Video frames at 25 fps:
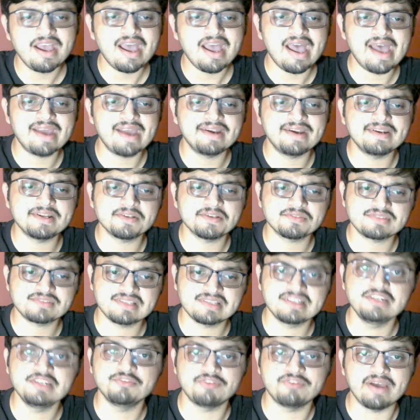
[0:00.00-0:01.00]
and
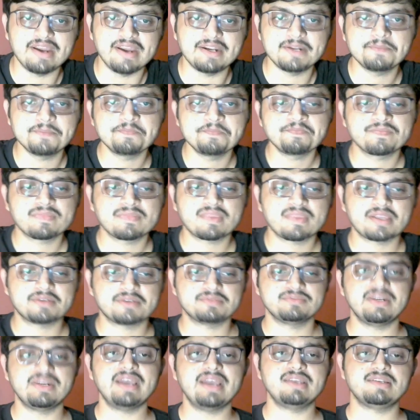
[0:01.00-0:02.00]
signified,
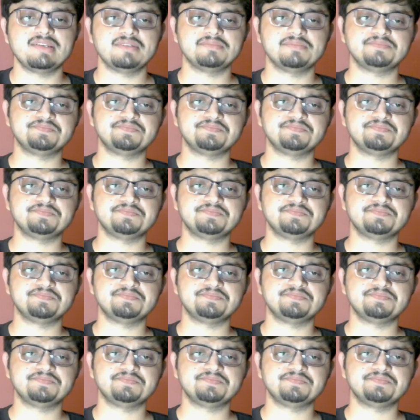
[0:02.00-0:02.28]
right?